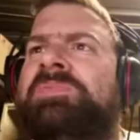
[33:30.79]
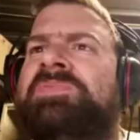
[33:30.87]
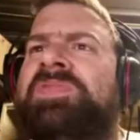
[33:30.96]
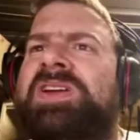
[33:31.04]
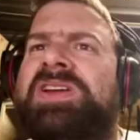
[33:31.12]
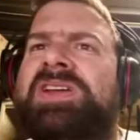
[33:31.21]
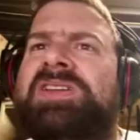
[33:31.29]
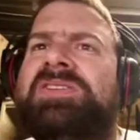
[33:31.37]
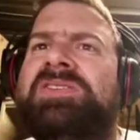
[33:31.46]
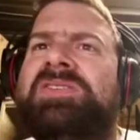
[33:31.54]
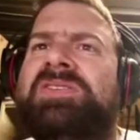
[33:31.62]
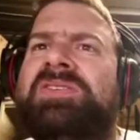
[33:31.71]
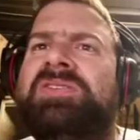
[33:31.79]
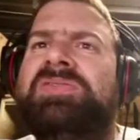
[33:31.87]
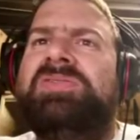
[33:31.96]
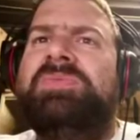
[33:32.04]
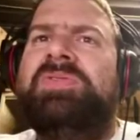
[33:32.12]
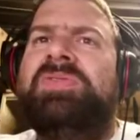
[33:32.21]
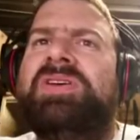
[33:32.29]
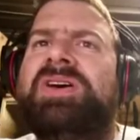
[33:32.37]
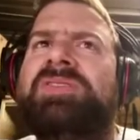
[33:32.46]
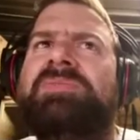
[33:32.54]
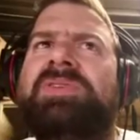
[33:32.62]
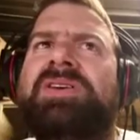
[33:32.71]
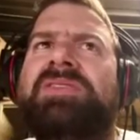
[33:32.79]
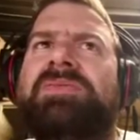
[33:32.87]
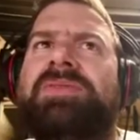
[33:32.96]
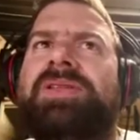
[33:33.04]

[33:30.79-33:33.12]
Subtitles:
freaking smooth out my.